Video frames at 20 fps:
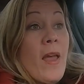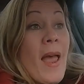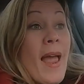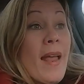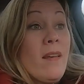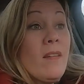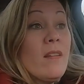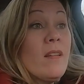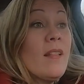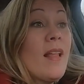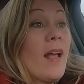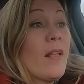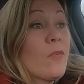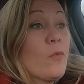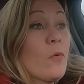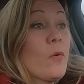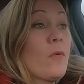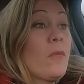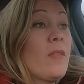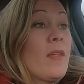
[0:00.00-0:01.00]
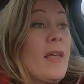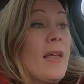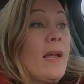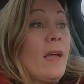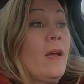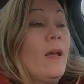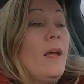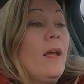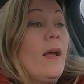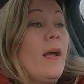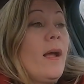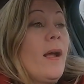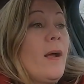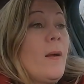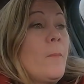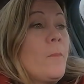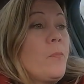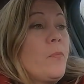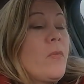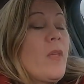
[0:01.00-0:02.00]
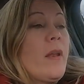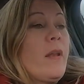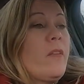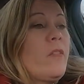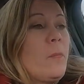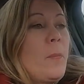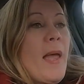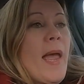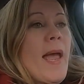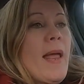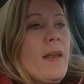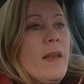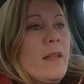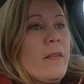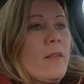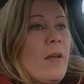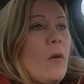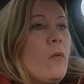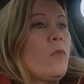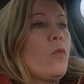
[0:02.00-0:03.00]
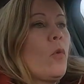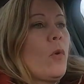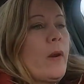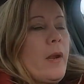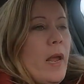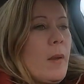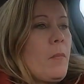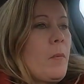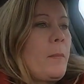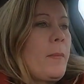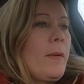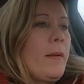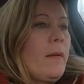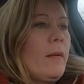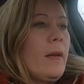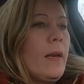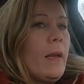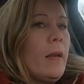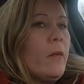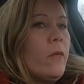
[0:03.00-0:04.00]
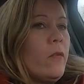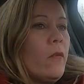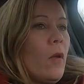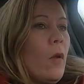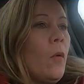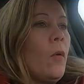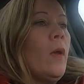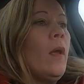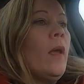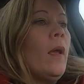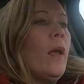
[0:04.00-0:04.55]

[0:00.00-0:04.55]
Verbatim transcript: tent and that sort of thing that expand its outdoor capability. So